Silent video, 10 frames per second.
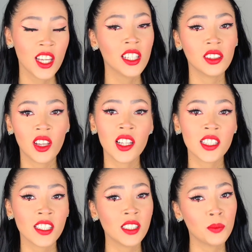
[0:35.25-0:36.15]

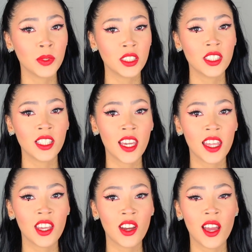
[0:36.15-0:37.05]
DOLLS puts
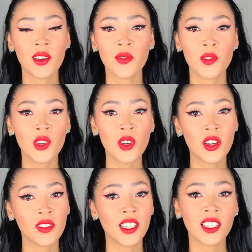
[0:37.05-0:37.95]
together a few of
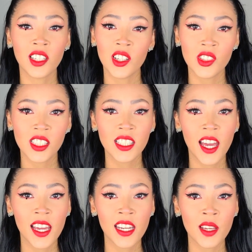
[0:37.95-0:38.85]
their closing
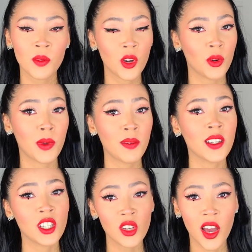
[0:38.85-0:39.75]
items or maybe
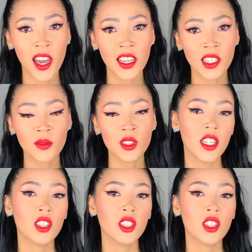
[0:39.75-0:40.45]
new items